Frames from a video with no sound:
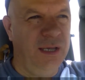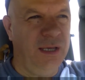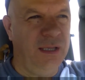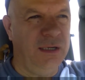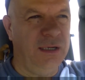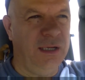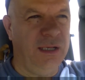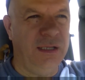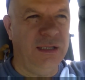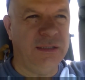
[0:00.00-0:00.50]

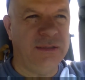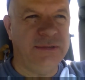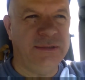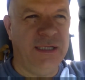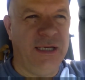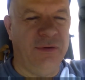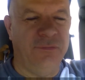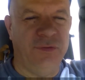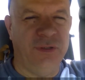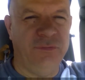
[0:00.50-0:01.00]
And like I
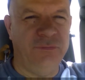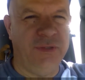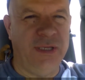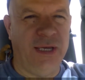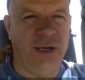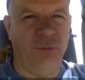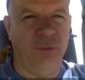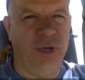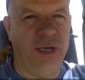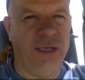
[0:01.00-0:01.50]
say, I've
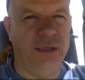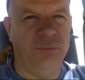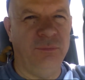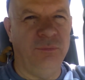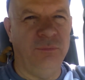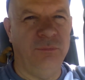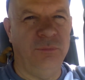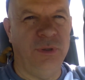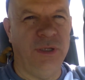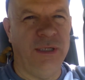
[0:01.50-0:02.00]
lived that
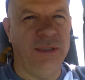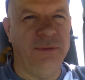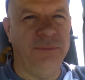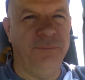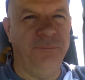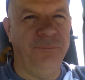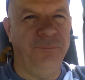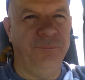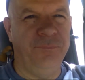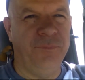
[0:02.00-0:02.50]
way,
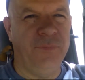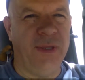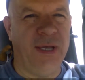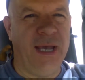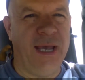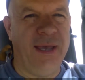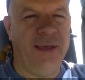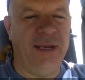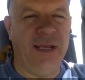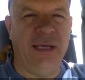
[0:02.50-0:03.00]
but
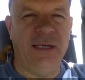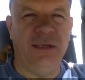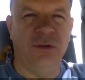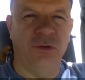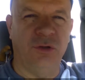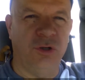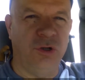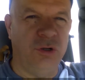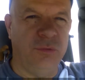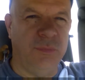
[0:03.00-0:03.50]
I, I
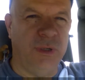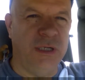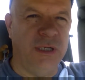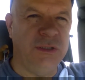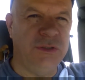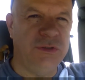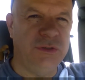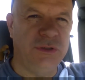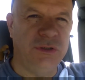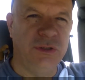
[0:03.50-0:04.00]
didn't learn
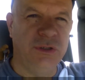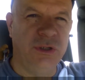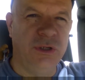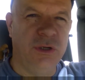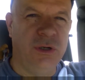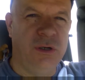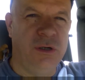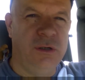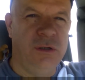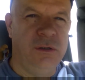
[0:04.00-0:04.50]
much.
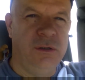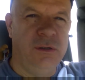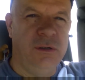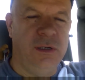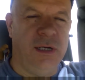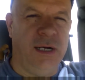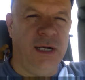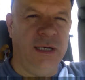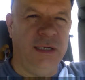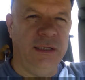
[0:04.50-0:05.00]

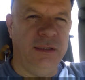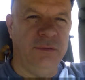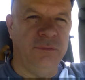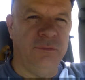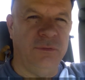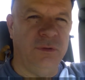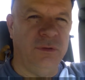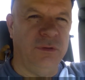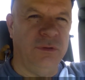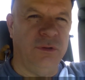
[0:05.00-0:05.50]
I
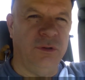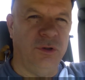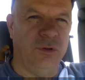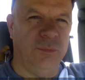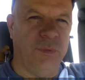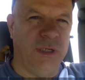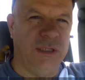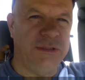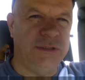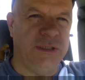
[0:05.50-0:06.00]
didn't
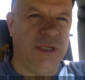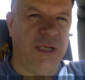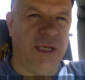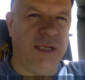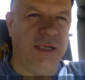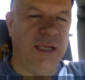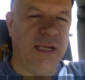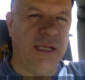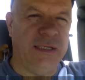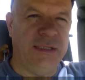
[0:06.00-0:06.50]
learn much,
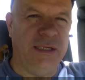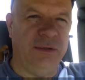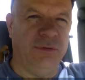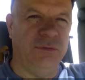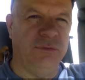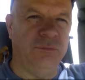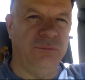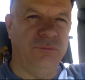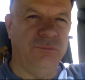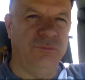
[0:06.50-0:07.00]
and I, I
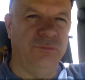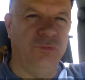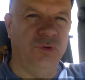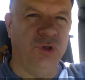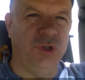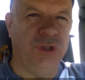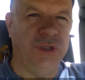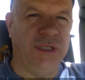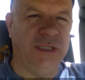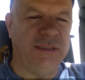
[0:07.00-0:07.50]
didn't
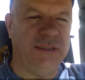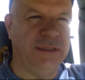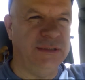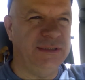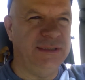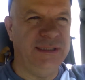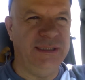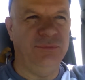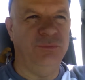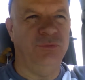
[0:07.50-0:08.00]
really get
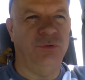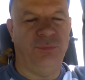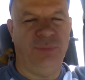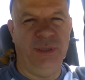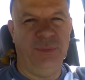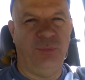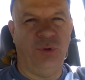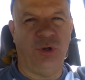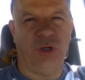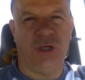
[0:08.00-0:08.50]
to see
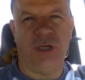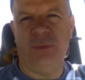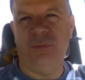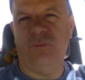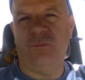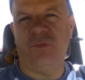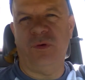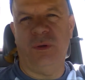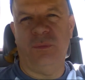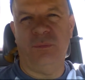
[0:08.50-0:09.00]
where people are
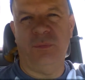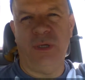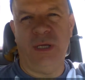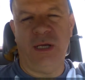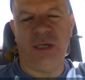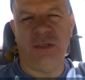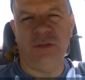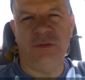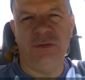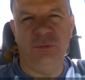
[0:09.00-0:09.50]
coming from.
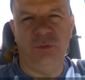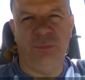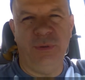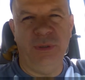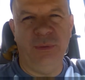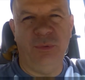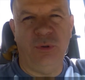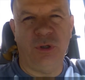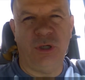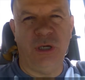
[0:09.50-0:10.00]
Now I can see
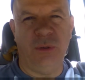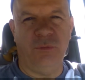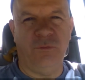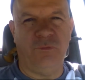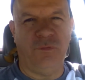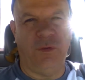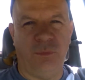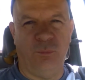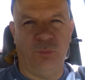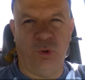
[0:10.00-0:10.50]
where people are
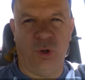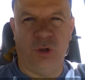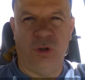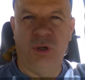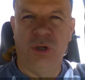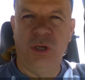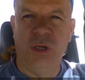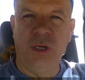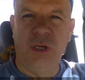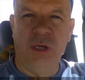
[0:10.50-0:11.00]
coming from
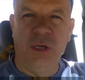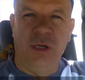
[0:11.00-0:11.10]
more.